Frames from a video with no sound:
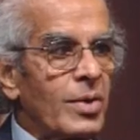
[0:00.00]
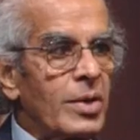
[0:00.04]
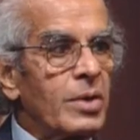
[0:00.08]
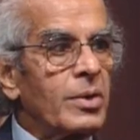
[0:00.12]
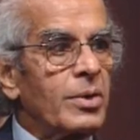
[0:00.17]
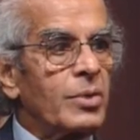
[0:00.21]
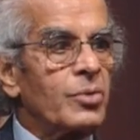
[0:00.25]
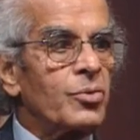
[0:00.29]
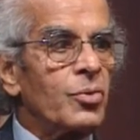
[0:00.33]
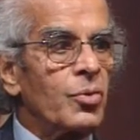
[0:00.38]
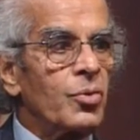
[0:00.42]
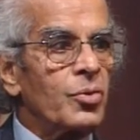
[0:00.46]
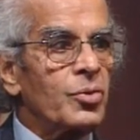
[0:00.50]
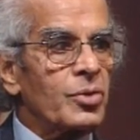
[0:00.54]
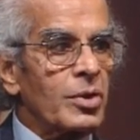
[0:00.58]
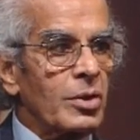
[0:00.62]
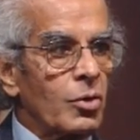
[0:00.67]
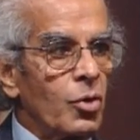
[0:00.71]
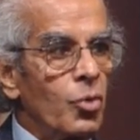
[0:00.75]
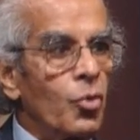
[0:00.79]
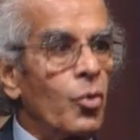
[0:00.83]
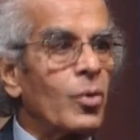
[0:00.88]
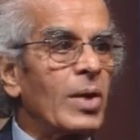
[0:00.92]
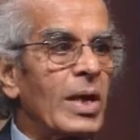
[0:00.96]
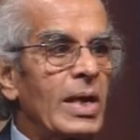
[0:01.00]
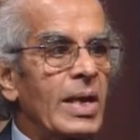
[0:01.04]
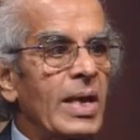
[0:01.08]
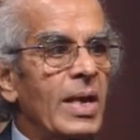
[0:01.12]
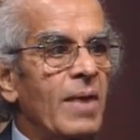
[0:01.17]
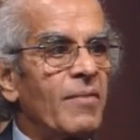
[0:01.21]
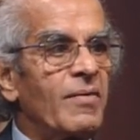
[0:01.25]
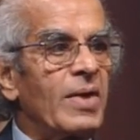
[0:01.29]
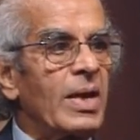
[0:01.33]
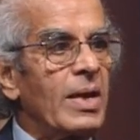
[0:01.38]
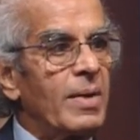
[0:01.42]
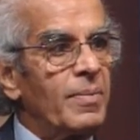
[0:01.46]
resources, locally
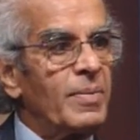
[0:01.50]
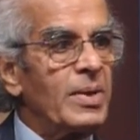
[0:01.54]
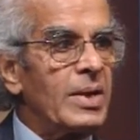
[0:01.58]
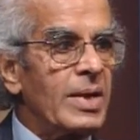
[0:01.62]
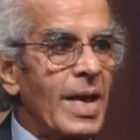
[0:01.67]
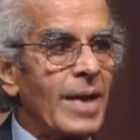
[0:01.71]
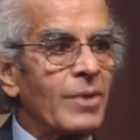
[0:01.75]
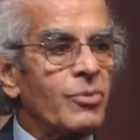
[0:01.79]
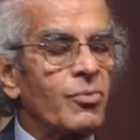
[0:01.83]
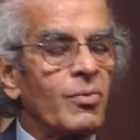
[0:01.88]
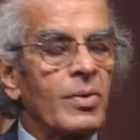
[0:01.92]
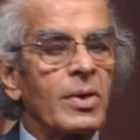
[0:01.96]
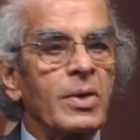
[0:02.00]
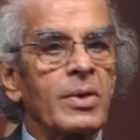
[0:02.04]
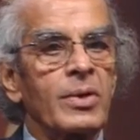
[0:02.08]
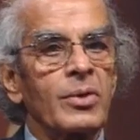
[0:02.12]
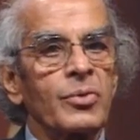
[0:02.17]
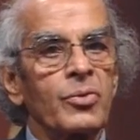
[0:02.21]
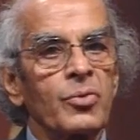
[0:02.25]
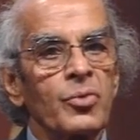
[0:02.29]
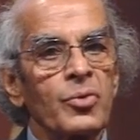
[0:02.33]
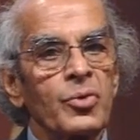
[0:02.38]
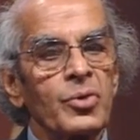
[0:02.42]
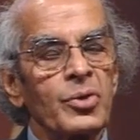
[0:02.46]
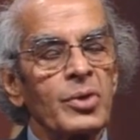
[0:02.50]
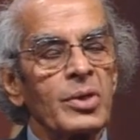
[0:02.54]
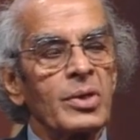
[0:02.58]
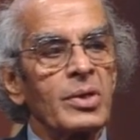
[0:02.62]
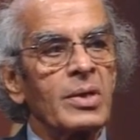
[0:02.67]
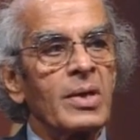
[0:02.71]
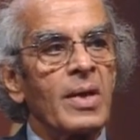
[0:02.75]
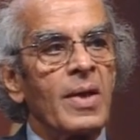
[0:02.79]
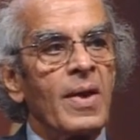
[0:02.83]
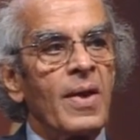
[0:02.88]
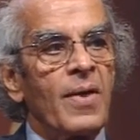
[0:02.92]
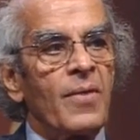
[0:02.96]
available natural resources,
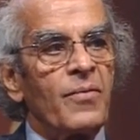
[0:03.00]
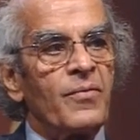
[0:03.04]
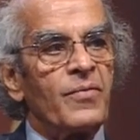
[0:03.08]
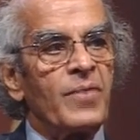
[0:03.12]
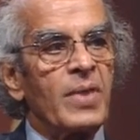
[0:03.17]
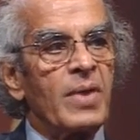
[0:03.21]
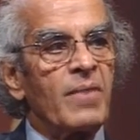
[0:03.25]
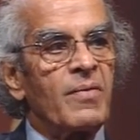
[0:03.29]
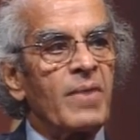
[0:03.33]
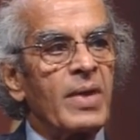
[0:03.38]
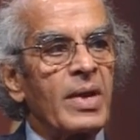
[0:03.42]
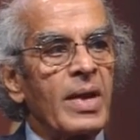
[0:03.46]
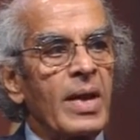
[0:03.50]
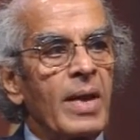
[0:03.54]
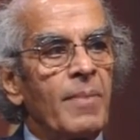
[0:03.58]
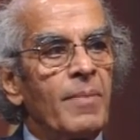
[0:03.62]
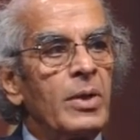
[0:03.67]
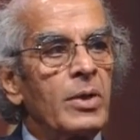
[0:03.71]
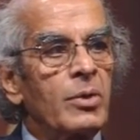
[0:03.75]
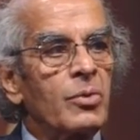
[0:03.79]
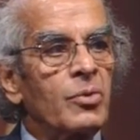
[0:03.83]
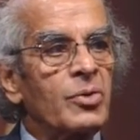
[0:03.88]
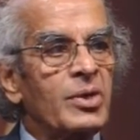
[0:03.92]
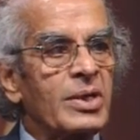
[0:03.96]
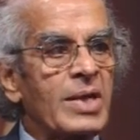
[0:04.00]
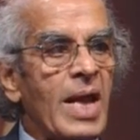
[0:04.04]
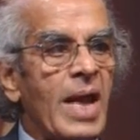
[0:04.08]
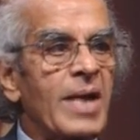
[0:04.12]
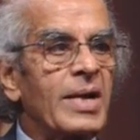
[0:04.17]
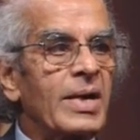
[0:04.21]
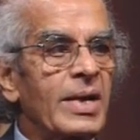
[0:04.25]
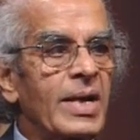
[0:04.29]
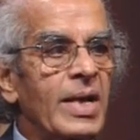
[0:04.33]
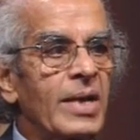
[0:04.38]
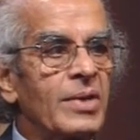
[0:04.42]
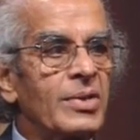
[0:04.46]
we were able to
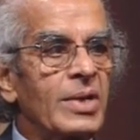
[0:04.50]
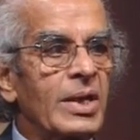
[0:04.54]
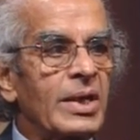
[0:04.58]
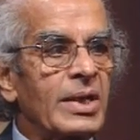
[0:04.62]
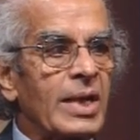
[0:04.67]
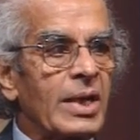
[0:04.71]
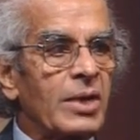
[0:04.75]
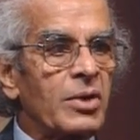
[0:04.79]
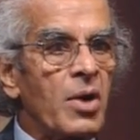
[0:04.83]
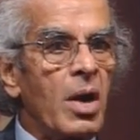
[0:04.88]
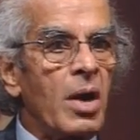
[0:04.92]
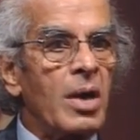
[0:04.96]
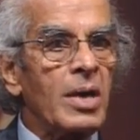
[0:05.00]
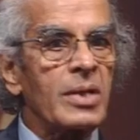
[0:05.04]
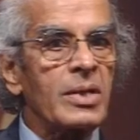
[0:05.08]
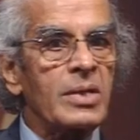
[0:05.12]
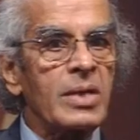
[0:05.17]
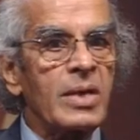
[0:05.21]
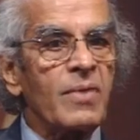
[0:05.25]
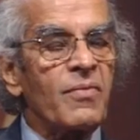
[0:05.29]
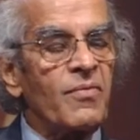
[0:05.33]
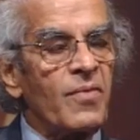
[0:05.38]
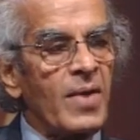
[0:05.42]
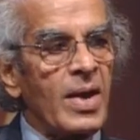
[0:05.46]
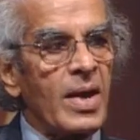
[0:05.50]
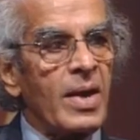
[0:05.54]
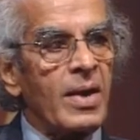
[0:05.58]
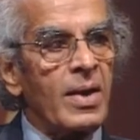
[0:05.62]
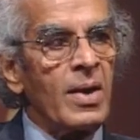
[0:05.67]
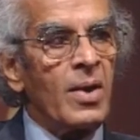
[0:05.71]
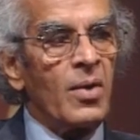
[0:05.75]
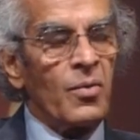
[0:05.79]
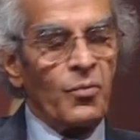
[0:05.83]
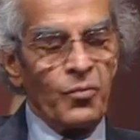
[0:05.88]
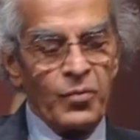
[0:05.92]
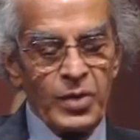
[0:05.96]
standardize a technology where
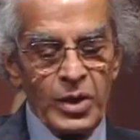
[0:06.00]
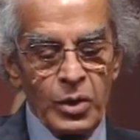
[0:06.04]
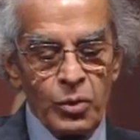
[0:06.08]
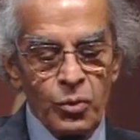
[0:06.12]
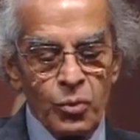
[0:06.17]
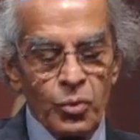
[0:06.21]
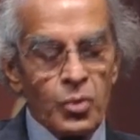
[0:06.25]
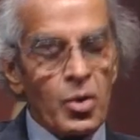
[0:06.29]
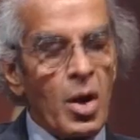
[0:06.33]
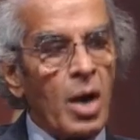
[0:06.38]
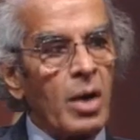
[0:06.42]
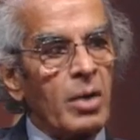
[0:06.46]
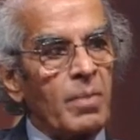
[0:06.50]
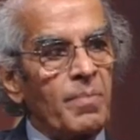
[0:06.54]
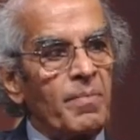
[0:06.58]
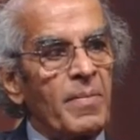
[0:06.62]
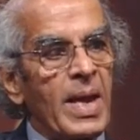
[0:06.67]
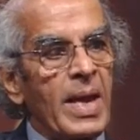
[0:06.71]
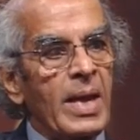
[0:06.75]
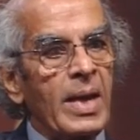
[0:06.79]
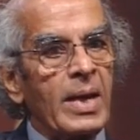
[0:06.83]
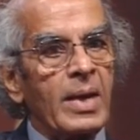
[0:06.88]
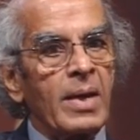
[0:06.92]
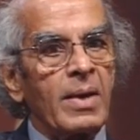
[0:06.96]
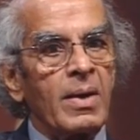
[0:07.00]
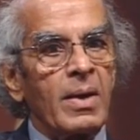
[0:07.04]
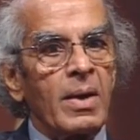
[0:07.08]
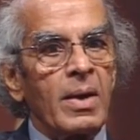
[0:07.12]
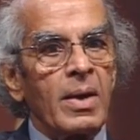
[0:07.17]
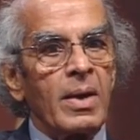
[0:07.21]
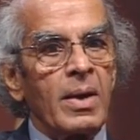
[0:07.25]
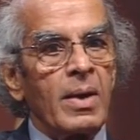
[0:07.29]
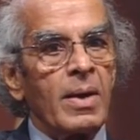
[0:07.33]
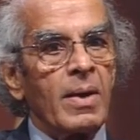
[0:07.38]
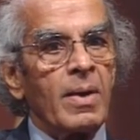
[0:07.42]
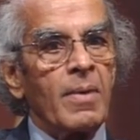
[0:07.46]
we do not make
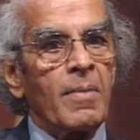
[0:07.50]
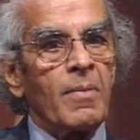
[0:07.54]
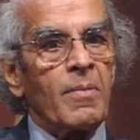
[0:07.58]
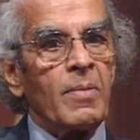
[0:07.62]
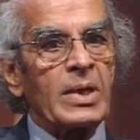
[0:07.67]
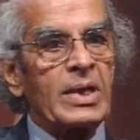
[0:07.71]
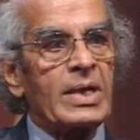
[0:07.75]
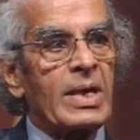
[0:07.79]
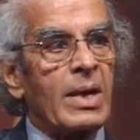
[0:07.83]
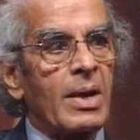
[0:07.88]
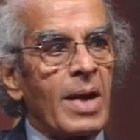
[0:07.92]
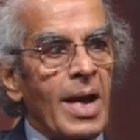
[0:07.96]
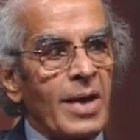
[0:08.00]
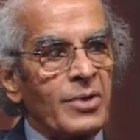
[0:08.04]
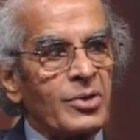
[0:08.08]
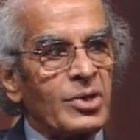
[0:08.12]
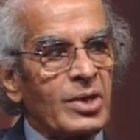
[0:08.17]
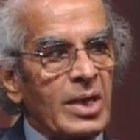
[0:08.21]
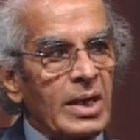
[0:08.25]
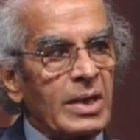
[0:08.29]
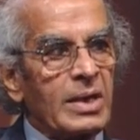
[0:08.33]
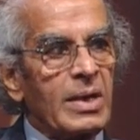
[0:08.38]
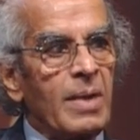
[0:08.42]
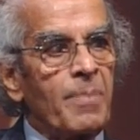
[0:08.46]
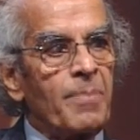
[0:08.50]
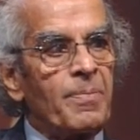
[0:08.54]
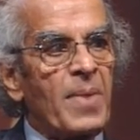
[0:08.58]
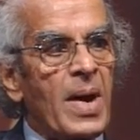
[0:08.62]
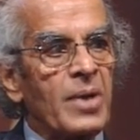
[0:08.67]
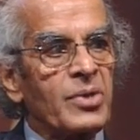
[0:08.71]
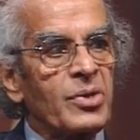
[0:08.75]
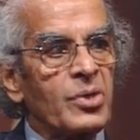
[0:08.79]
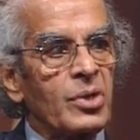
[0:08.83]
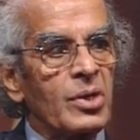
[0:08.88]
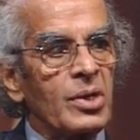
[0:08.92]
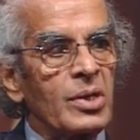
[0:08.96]
drastic
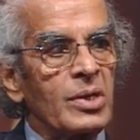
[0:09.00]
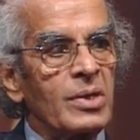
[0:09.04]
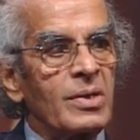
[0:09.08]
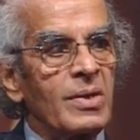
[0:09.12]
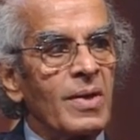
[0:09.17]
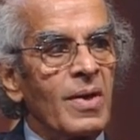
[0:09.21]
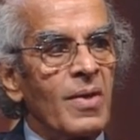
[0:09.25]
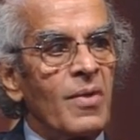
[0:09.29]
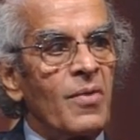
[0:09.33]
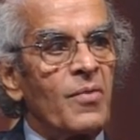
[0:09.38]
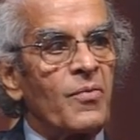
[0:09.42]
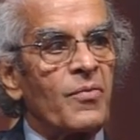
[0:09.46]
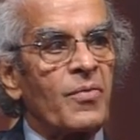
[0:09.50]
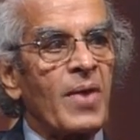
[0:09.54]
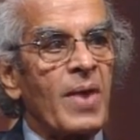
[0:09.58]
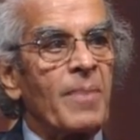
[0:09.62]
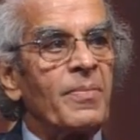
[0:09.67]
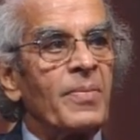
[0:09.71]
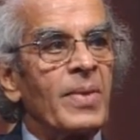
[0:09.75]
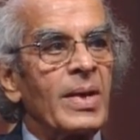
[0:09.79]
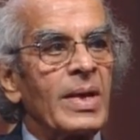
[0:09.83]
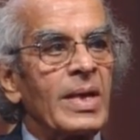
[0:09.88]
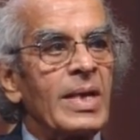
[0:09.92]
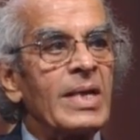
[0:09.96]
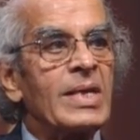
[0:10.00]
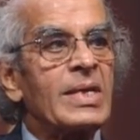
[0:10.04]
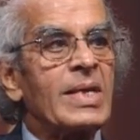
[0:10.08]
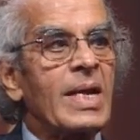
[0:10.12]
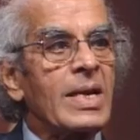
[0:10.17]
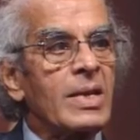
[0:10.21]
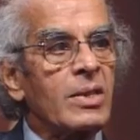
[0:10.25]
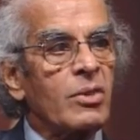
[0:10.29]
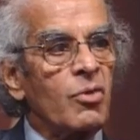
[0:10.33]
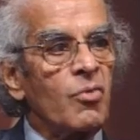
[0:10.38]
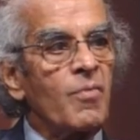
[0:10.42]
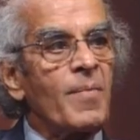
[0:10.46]
departures from
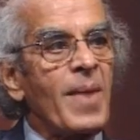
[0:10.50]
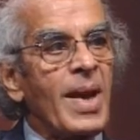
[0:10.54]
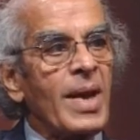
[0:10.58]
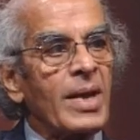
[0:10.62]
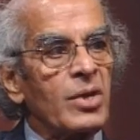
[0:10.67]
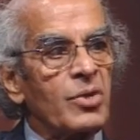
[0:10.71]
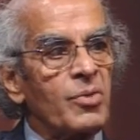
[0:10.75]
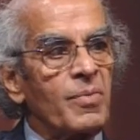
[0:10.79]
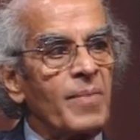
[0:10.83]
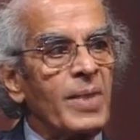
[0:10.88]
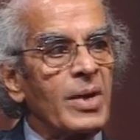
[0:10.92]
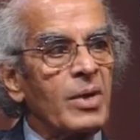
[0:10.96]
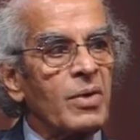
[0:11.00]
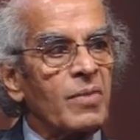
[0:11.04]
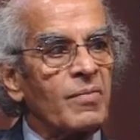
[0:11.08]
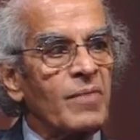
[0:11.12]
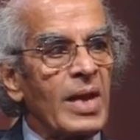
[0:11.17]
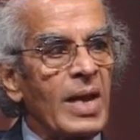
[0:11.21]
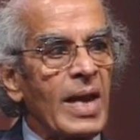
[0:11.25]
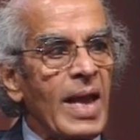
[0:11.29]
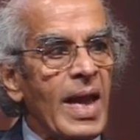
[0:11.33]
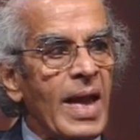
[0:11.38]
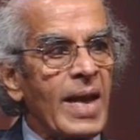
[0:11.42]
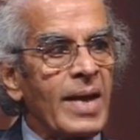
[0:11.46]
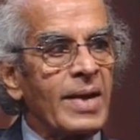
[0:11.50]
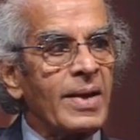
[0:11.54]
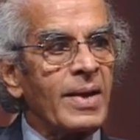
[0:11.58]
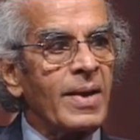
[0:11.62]
intensive management of the land,